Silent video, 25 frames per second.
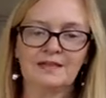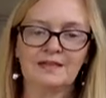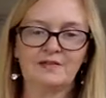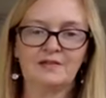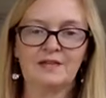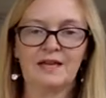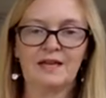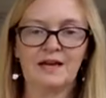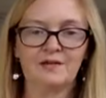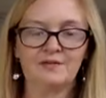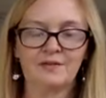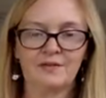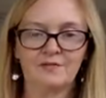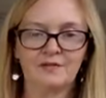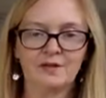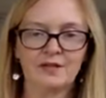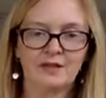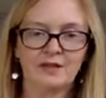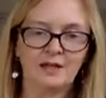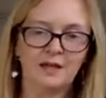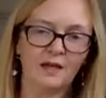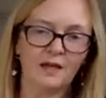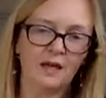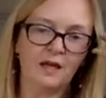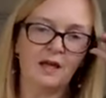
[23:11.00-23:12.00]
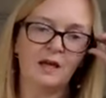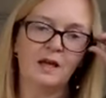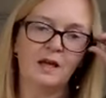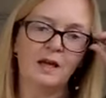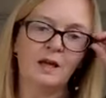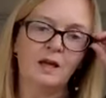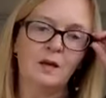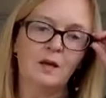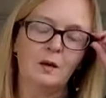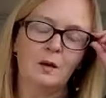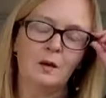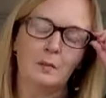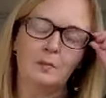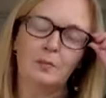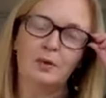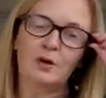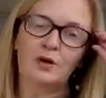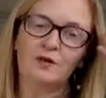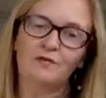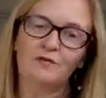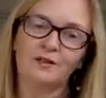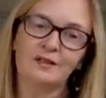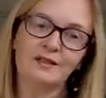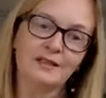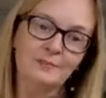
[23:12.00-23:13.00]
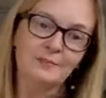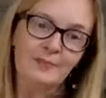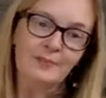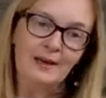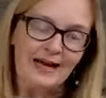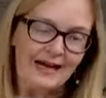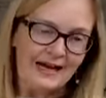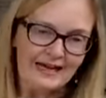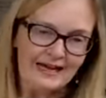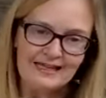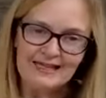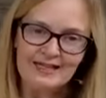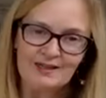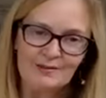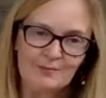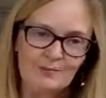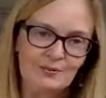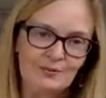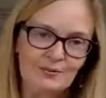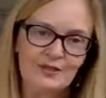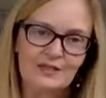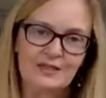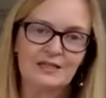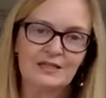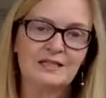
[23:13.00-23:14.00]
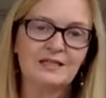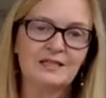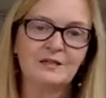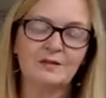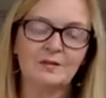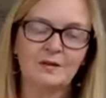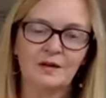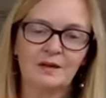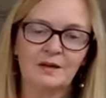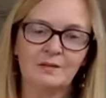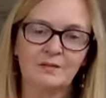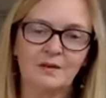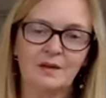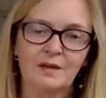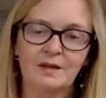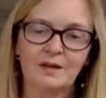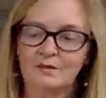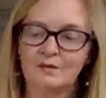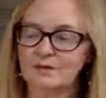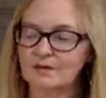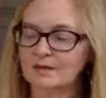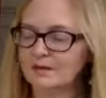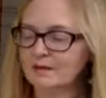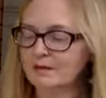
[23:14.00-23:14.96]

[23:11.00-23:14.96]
have to have everything perfectly potted and put into a